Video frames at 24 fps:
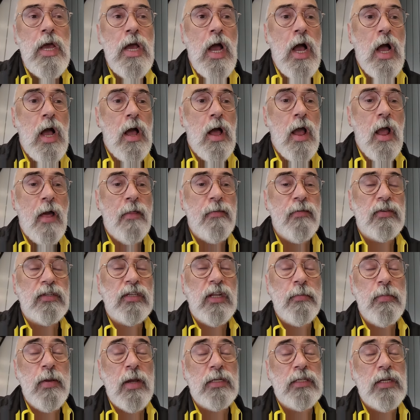and there's
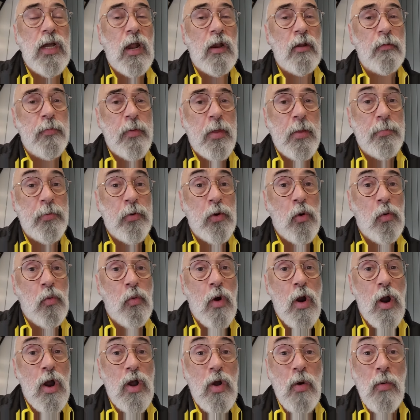going to be a ton of people who
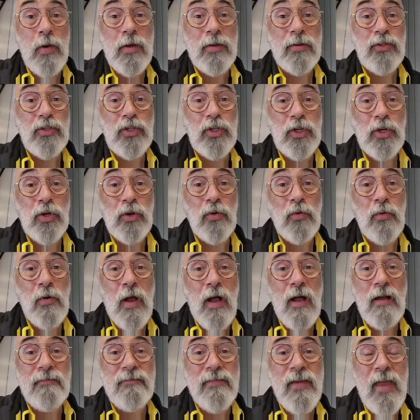are going to
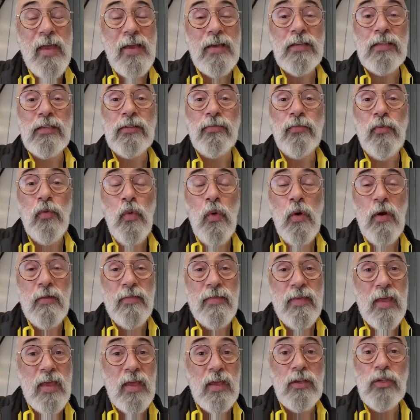Vegas for
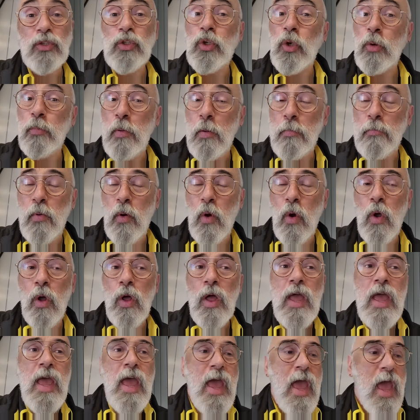the Super Bowl,
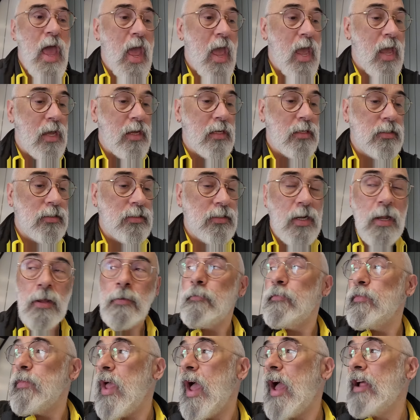and
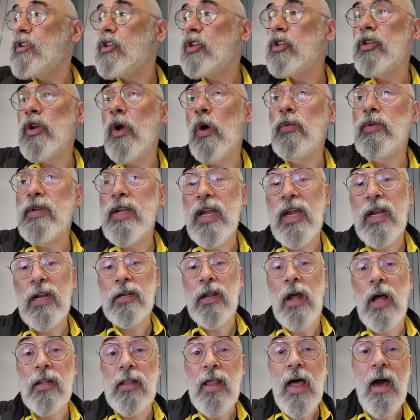I just don't need
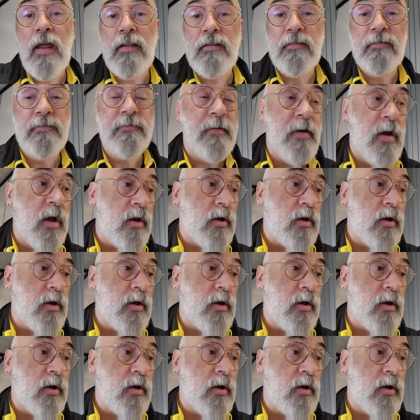a lot of